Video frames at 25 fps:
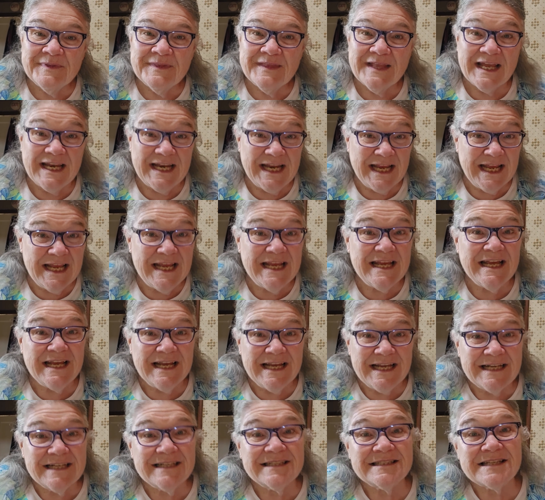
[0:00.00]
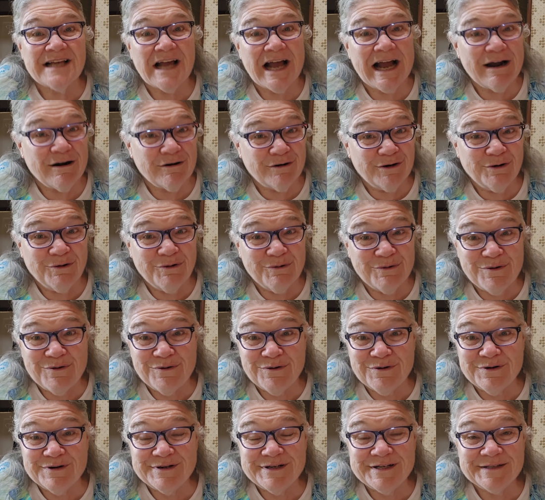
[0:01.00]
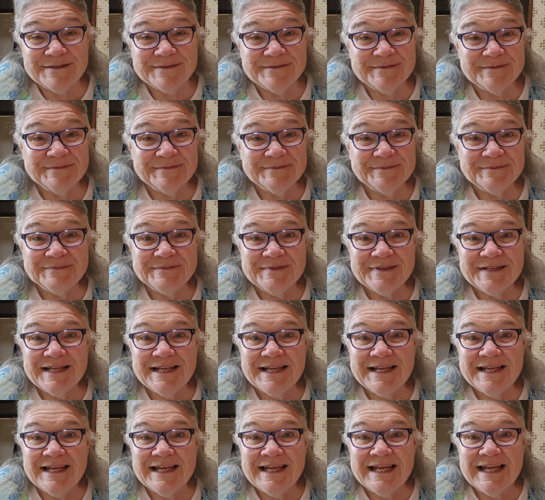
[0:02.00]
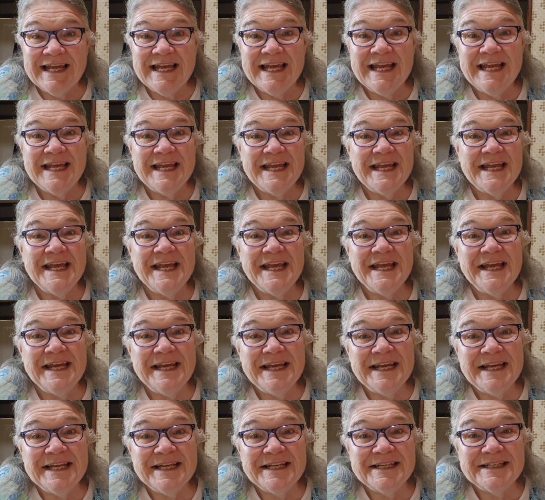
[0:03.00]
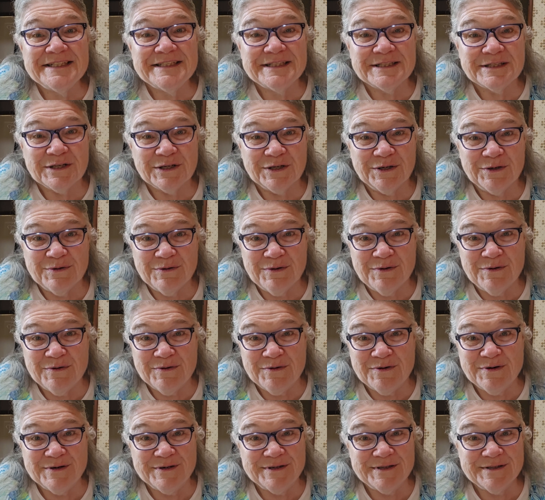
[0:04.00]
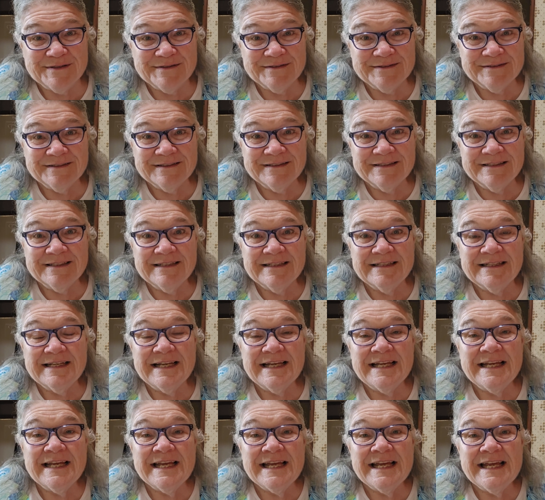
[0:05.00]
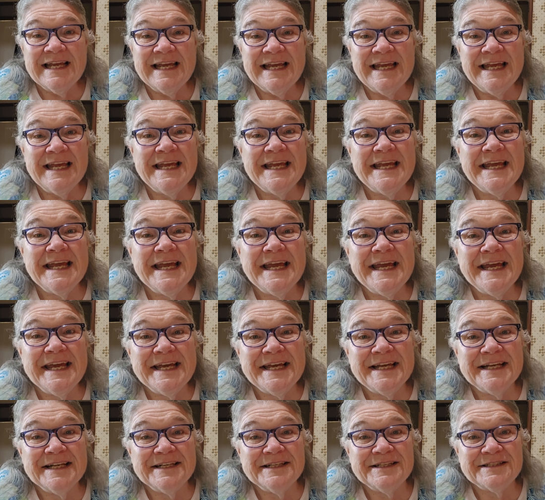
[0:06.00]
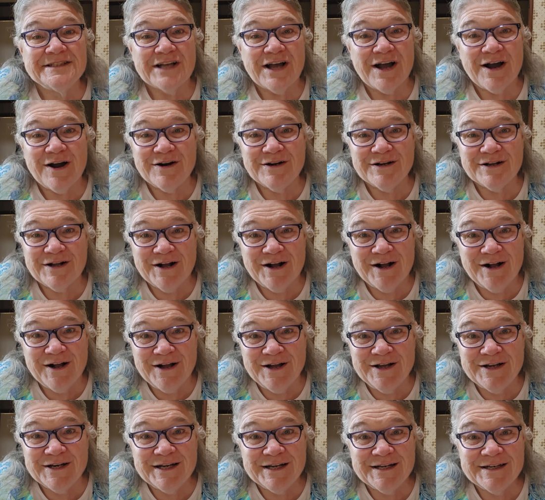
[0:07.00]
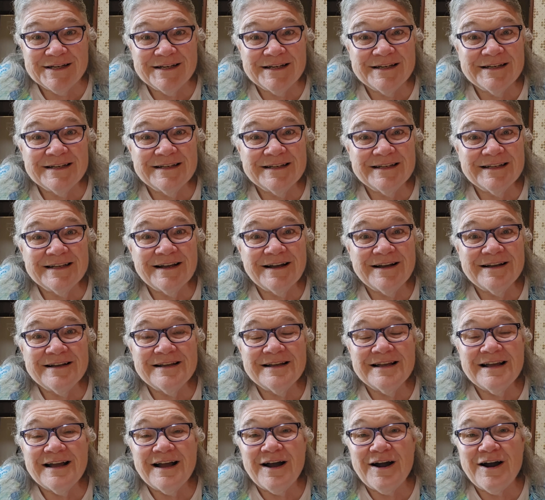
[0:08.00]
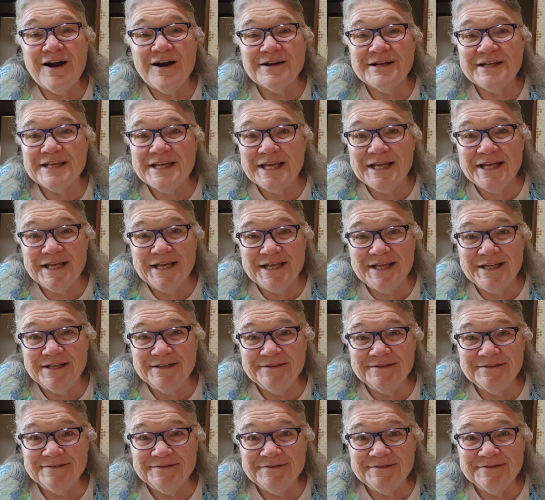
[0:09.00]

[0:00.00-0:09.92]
That he is our Lord. He is the Lord. He is our God, our King.